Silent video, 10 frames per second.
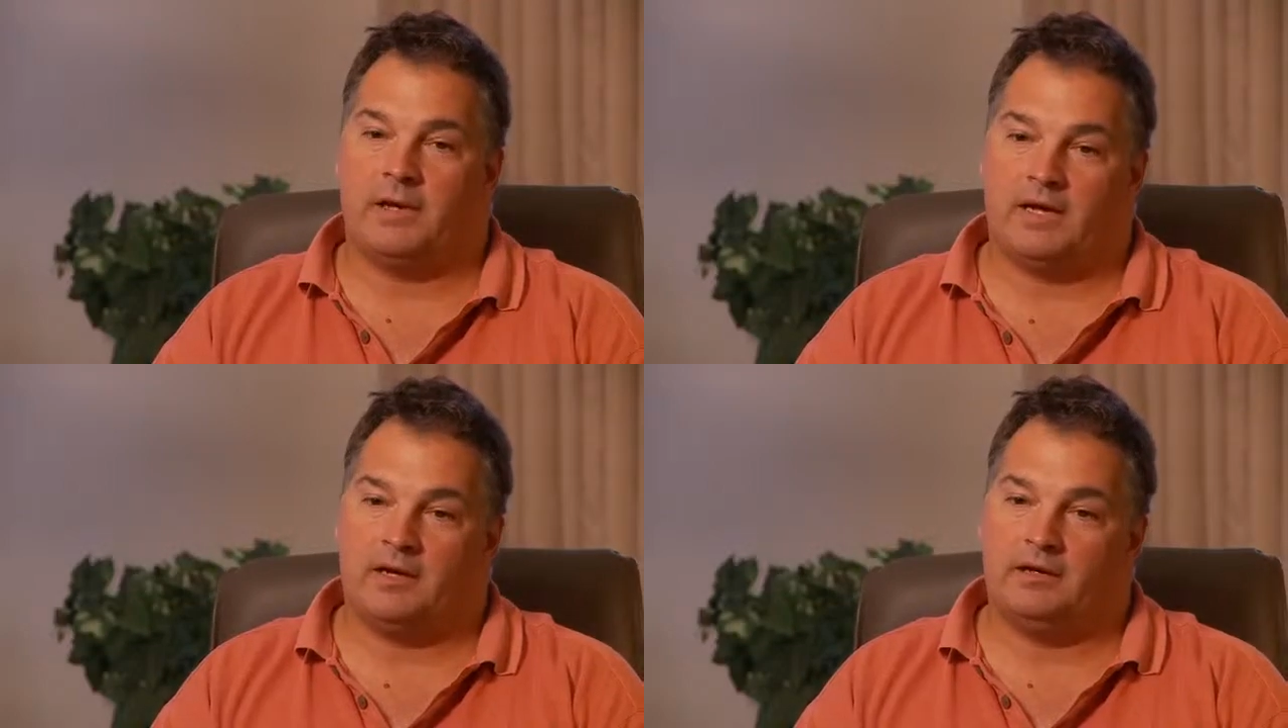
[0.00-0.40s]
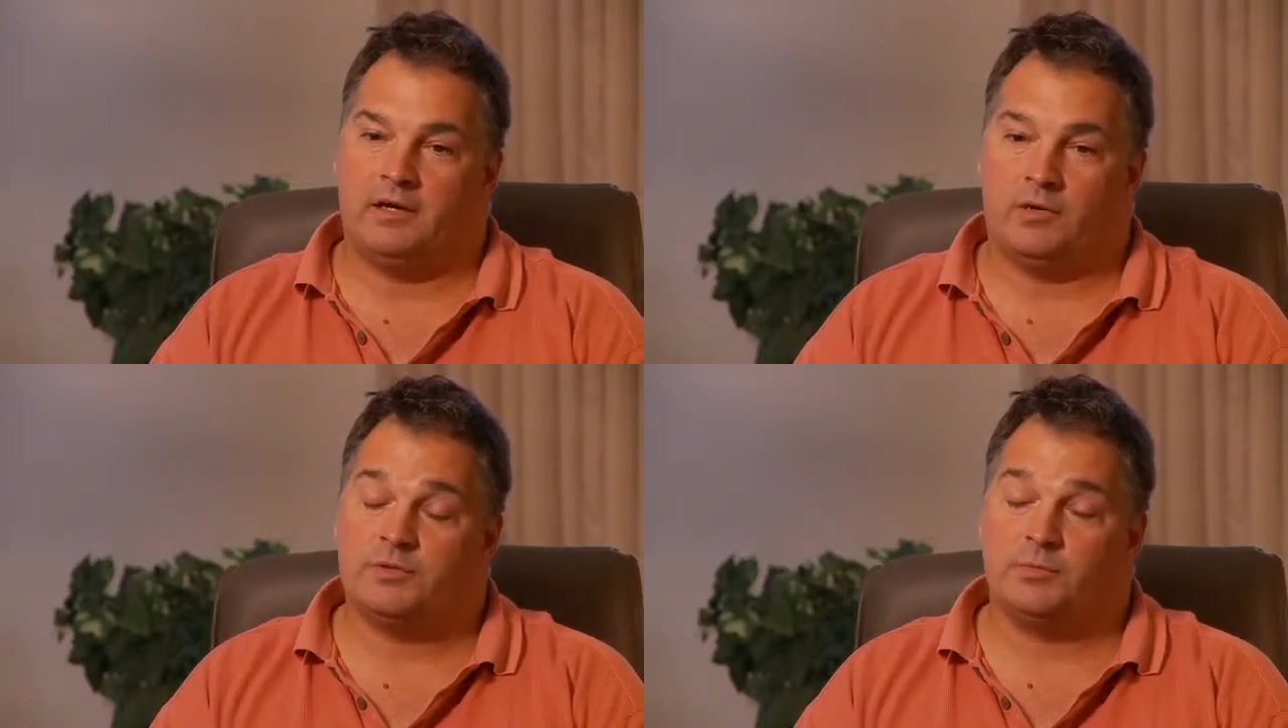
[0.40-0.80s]
And
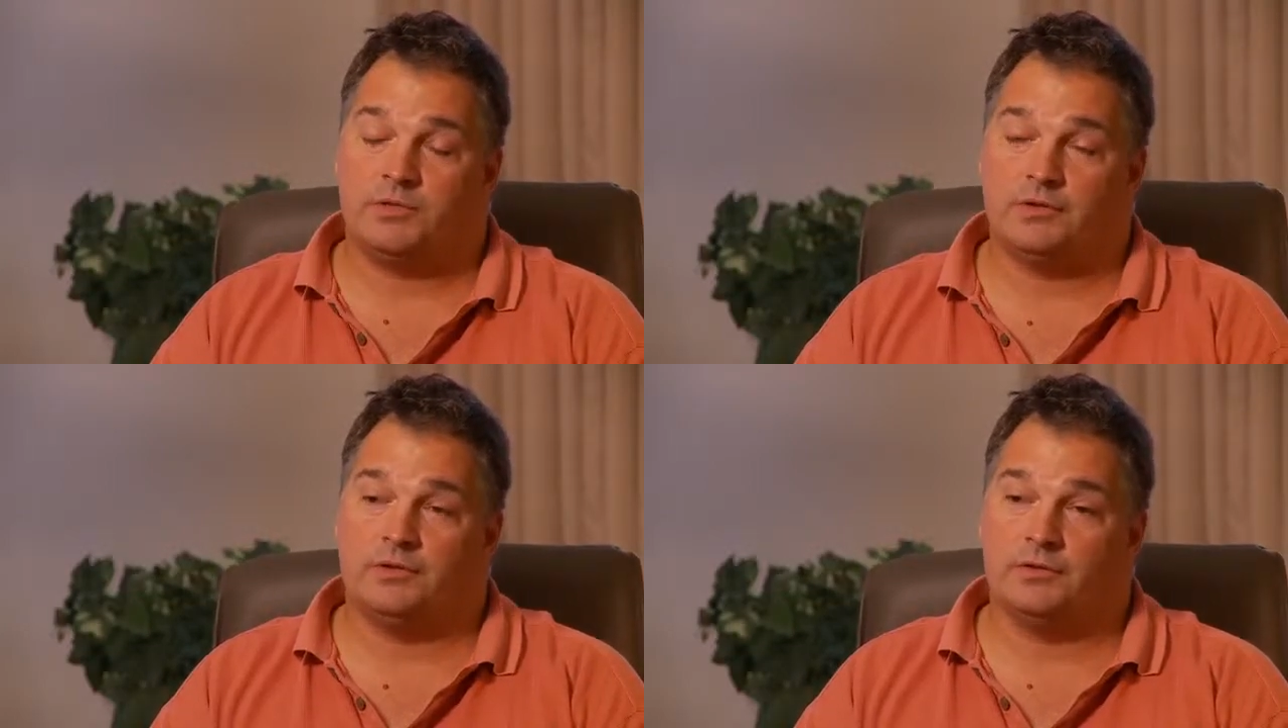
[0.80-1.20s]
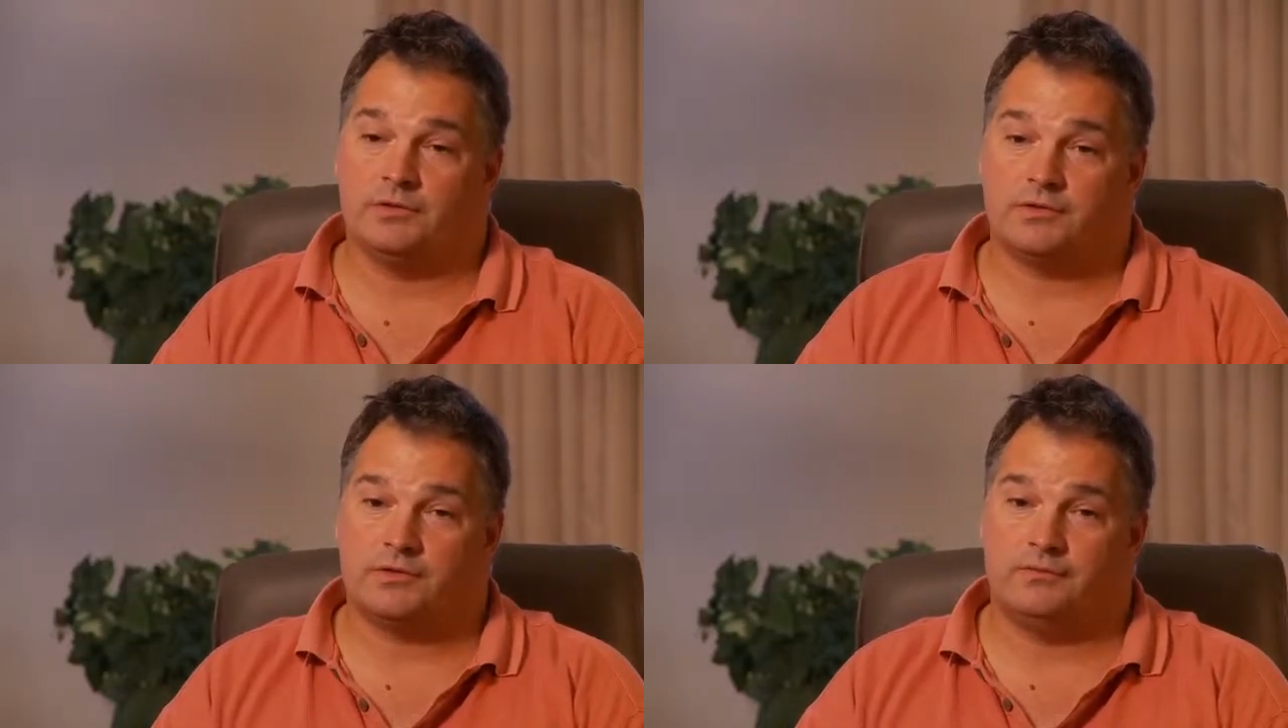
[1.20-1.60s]
his material
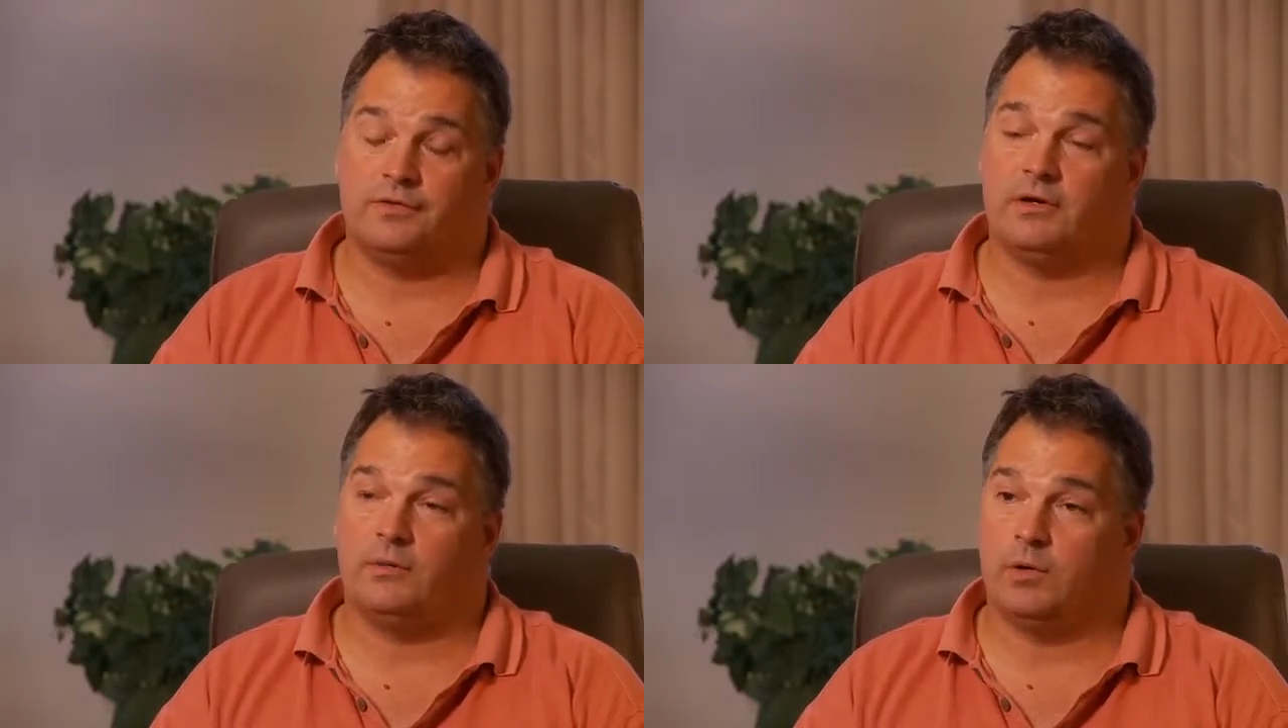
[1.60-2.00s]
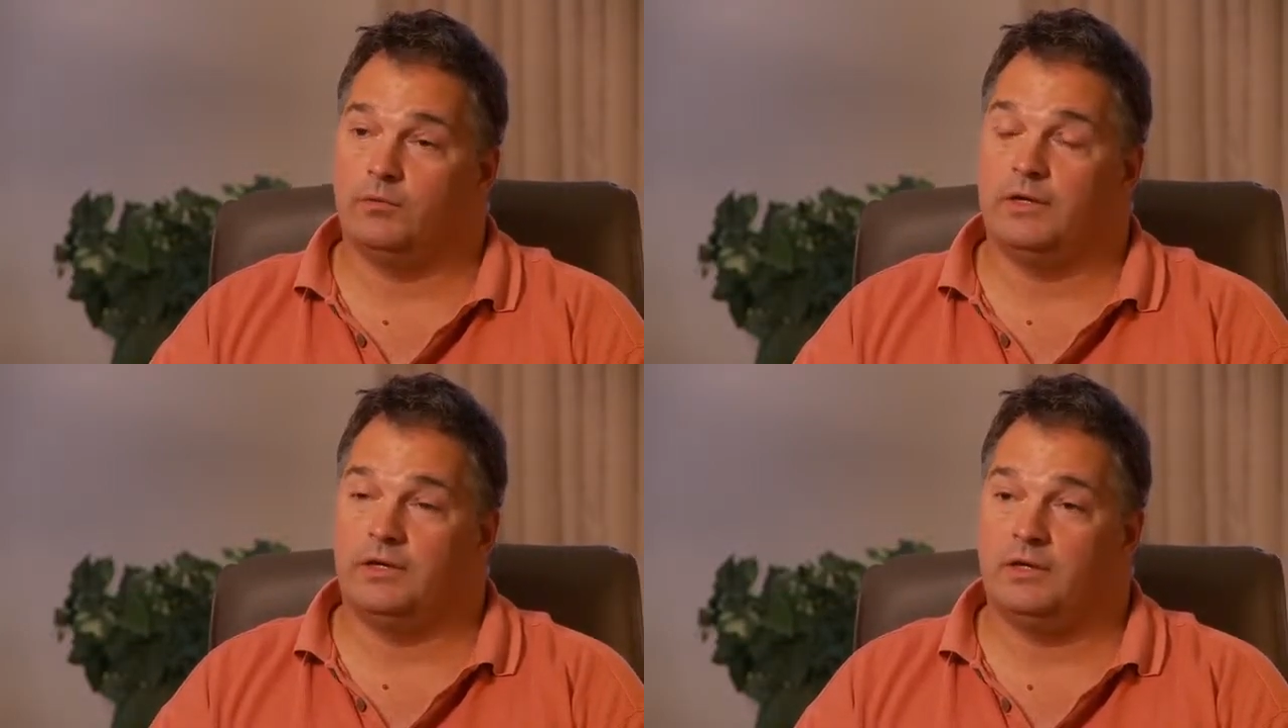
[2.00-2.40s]
is very well
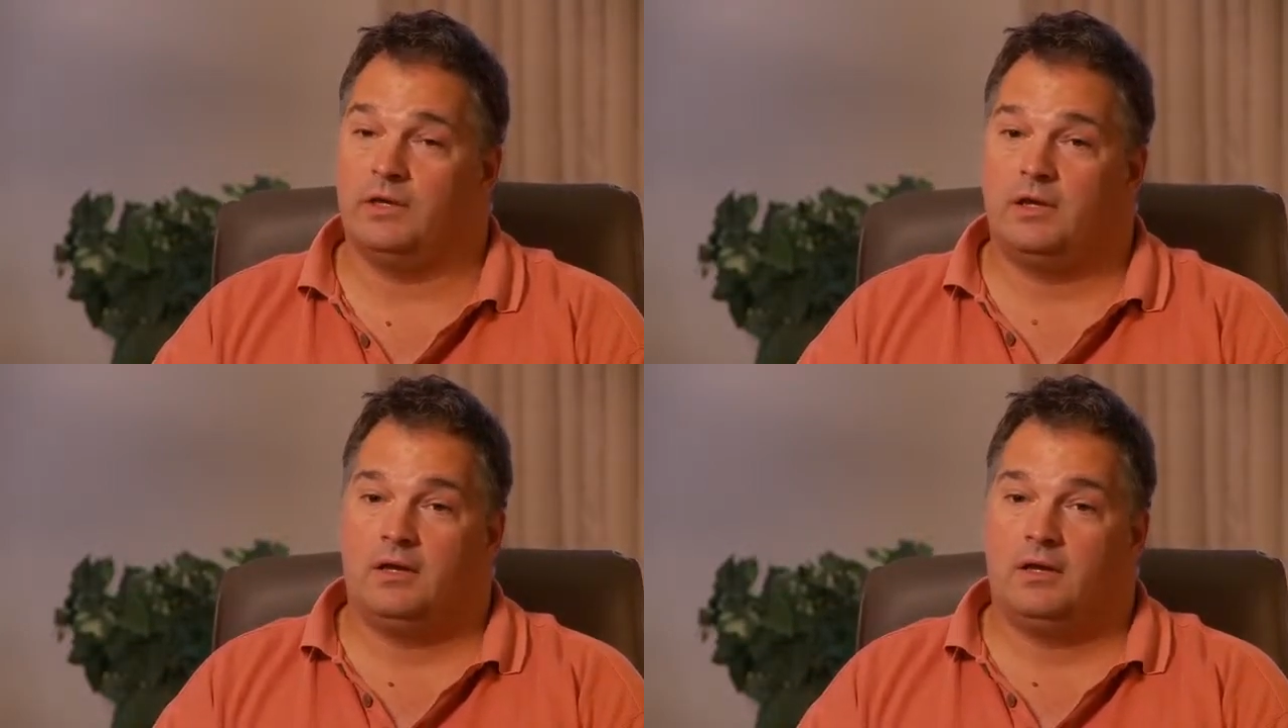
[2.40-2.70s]
written,